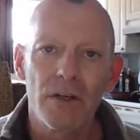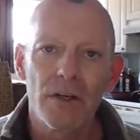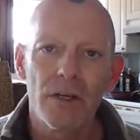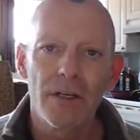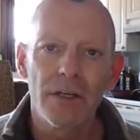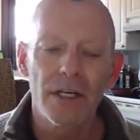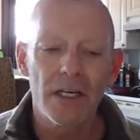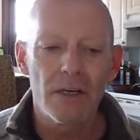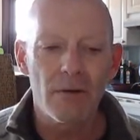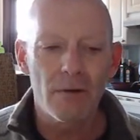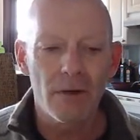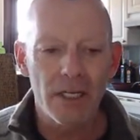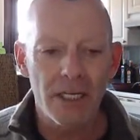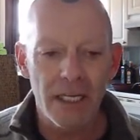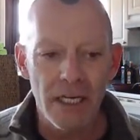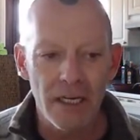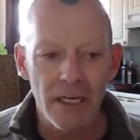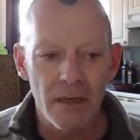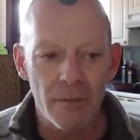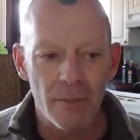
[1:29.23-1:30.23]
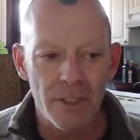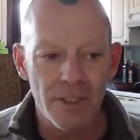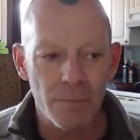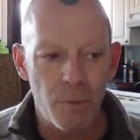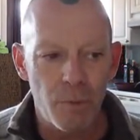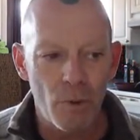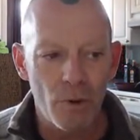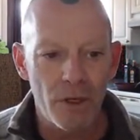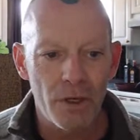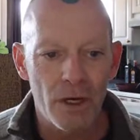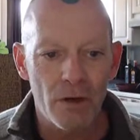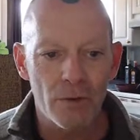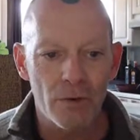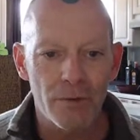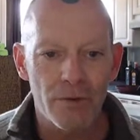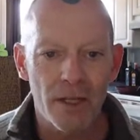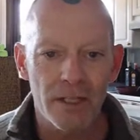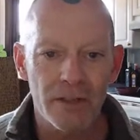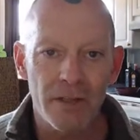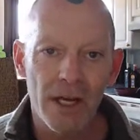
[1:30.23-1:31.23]
now, again, I must point
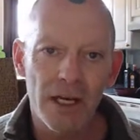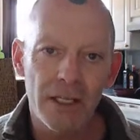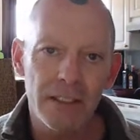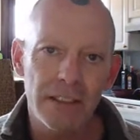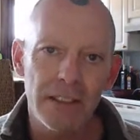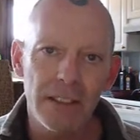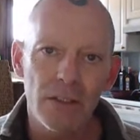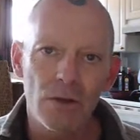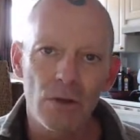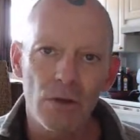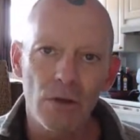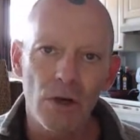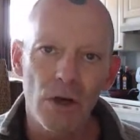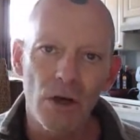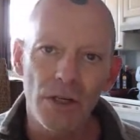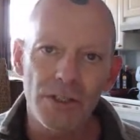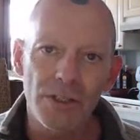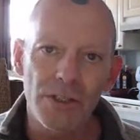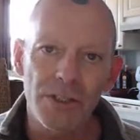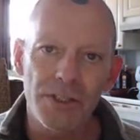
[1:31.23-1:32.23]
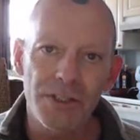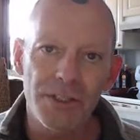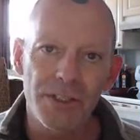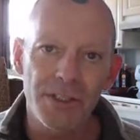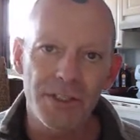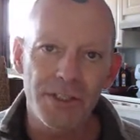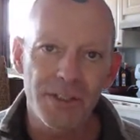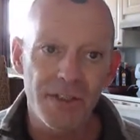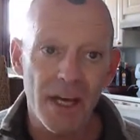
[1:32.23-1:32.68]
out that that ego consciousness,